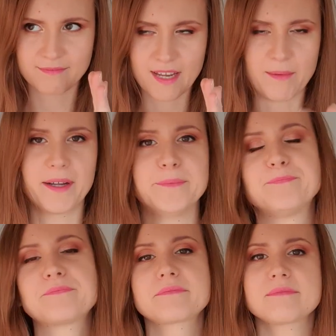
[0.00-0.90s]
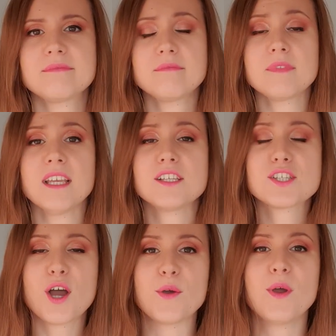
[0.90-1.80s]
there we go.
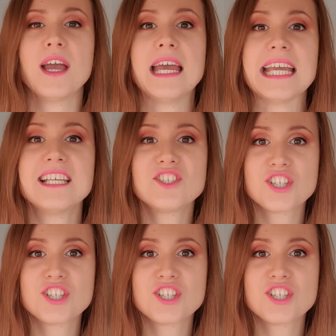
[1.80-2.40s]
So, is